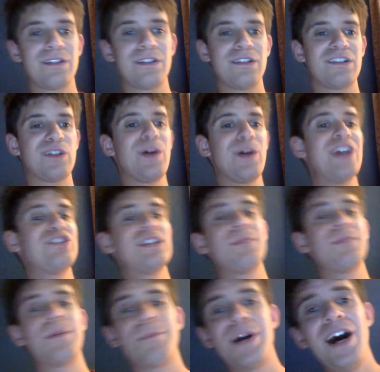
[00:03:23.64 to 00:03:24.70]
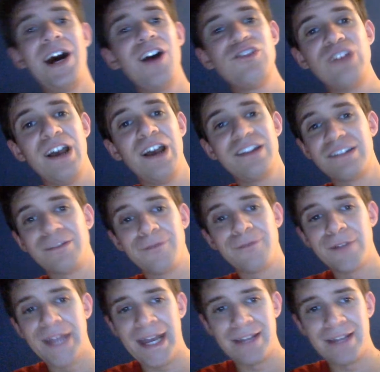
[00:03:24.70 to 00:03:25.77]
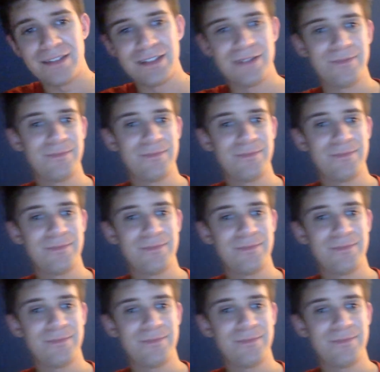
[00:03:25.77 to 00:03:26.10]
So Edge ended up apologizing for that.